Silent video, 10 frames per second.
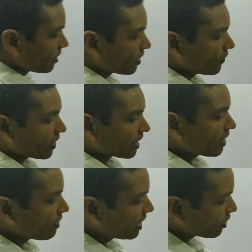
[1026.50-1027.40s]

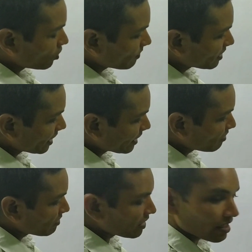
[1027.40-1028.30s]
refractive index of
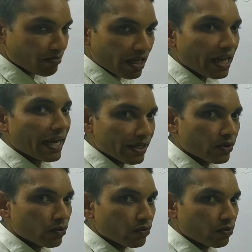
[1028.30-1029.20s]
second medium
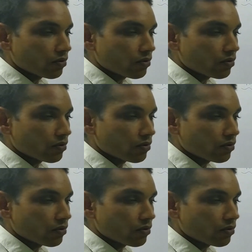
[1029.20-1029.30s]
n2